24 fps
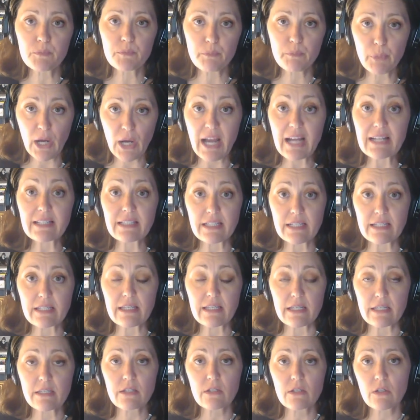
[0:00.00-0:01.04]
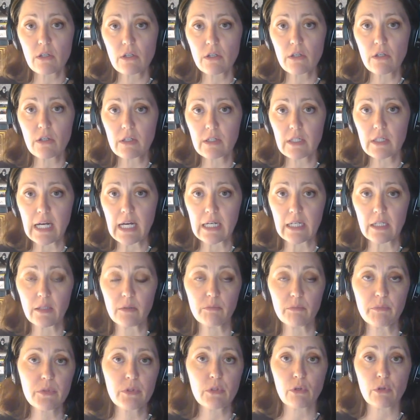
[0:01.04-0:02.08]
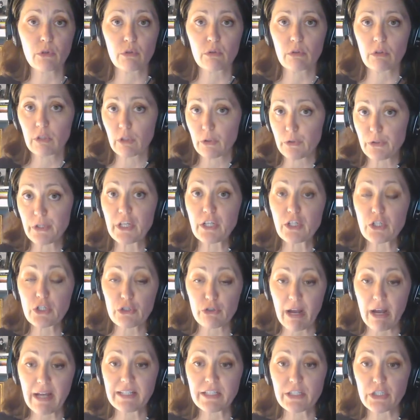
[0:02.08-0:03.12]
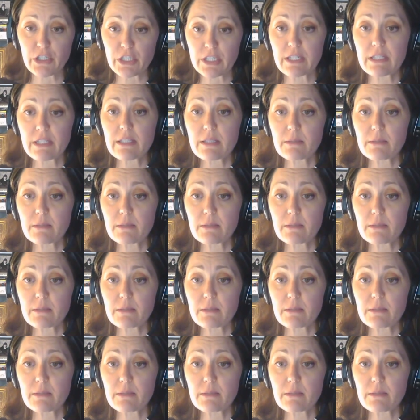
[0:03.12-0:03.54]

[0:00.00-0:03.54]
practices, your learning strategies.